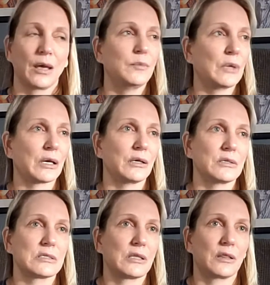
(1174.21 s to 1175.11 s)

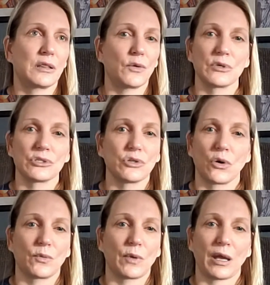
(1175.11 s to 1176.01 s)
because there was no
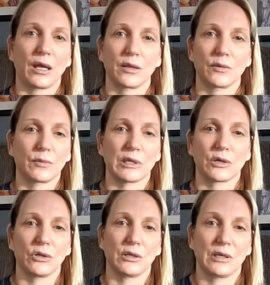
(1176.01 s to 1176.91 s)
way that we
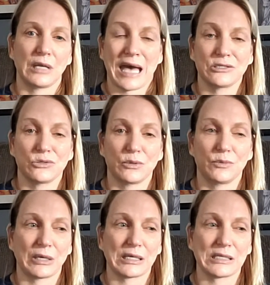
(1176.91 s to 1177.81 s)
could not do it
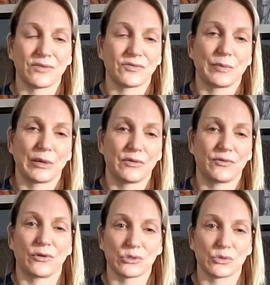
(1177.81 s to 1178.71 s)
because everybody
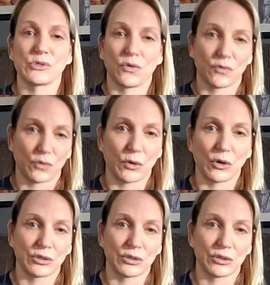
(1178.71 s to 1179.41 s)
first was overworked.